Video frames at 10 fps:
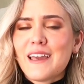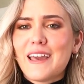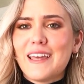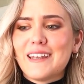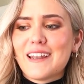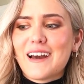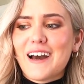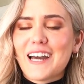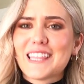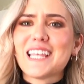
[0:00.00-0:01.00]
and
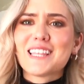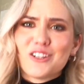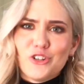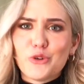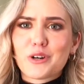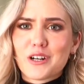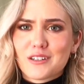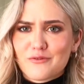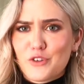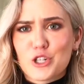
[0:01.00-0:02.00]
I think the
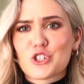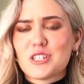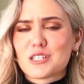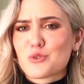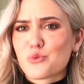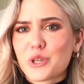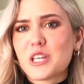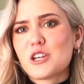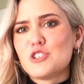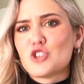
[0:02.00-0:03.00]
newer version does a really
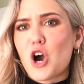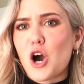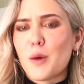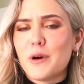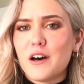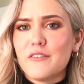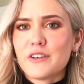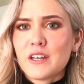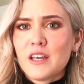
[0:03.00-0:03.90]
good job of,